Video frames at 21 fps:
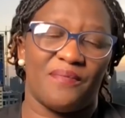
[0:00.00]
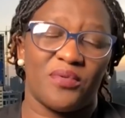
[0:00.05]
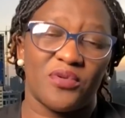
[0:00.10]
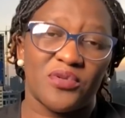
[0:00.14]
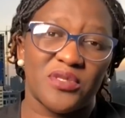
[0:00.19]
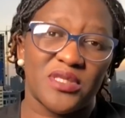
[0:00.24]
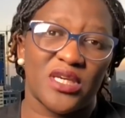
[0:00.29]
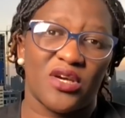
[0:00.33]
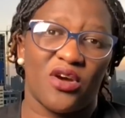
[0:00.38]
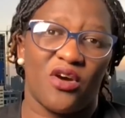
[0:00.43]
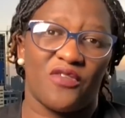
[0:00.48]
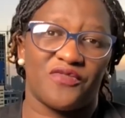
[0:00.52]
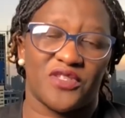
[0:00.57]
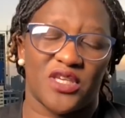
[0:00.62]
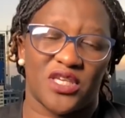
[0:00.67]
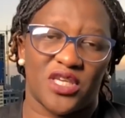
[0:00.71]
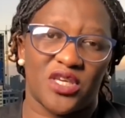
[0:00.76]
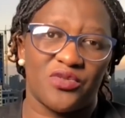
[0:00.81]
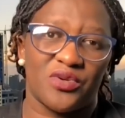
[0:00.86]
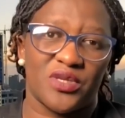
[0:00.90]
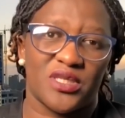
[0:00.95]
boosting of
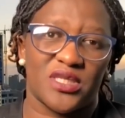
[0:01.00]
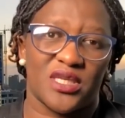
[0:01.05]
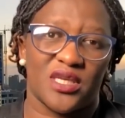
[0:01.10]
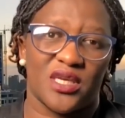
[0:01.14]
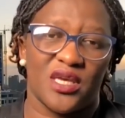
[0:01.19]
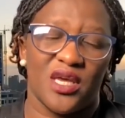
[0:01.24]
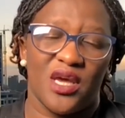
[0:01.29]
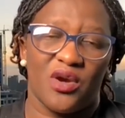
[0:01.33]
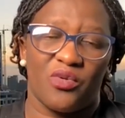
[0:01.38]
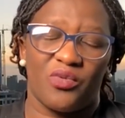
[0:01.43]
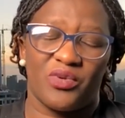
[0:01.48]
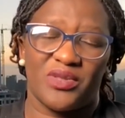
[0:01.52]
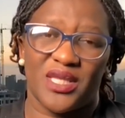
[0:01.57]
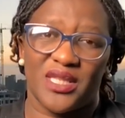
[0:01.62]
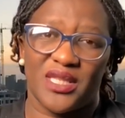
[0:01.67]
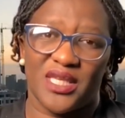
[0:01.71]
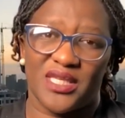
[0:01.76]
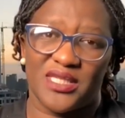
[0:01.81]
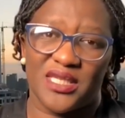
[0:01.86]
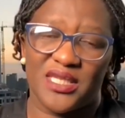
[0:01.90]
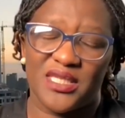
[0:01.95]
security
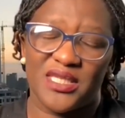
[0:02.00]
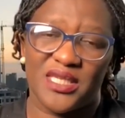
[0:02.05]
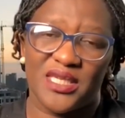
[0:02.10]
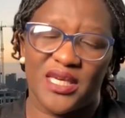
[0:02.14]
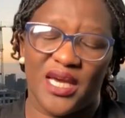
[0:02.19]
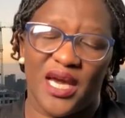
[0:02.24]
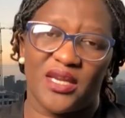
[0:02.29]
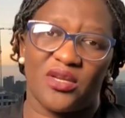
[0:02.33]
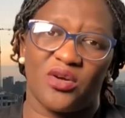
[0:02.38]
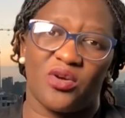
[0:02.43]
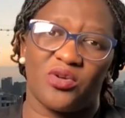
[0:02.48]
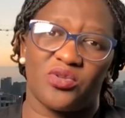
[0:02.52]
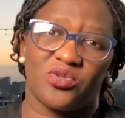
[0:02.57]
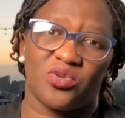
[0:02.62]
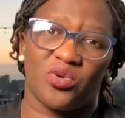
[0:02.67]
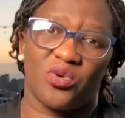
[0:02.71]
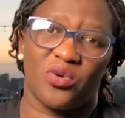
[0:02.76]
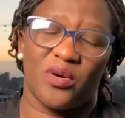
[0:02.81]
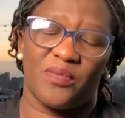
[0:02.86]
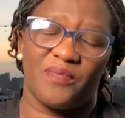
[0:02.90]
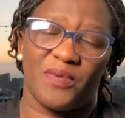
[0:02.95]
within the city and also